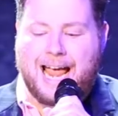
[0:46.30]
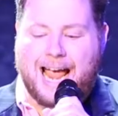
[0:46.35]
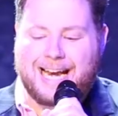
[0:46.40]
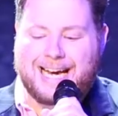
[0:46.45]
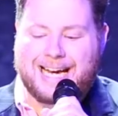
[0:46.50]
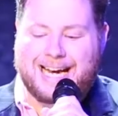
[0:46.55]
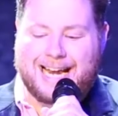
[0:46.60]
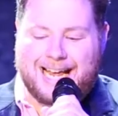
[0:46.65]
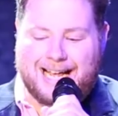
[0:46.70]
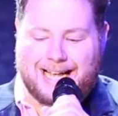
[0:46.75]
And
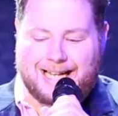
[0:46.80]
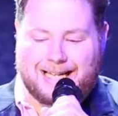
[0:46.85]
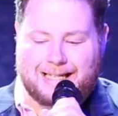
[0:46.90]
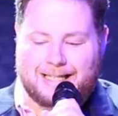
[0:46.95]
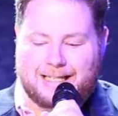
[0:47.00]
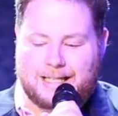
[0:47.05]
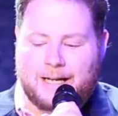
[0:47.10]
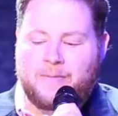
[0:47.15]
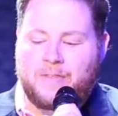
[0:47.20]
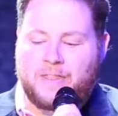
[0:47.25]
it
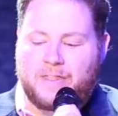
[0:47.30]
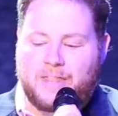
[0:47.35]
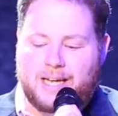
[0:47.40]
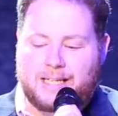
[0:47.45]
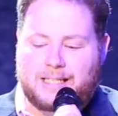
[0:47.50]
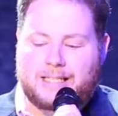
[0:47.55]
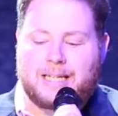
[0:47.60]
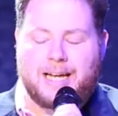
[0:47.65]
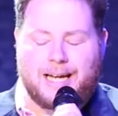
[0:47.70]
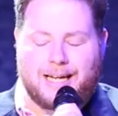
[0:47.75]
is.
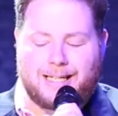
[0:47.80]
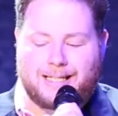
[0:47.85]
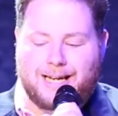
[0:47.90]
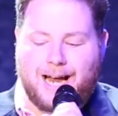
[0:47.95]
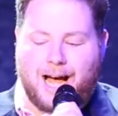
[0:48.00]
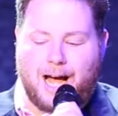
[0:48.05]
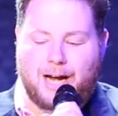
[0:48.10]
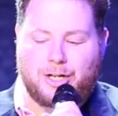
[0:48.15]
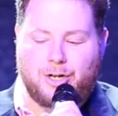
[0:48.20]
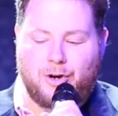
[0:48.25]
This is
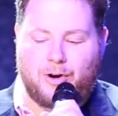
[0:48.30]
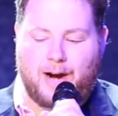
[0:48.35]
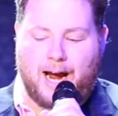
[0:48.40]
not your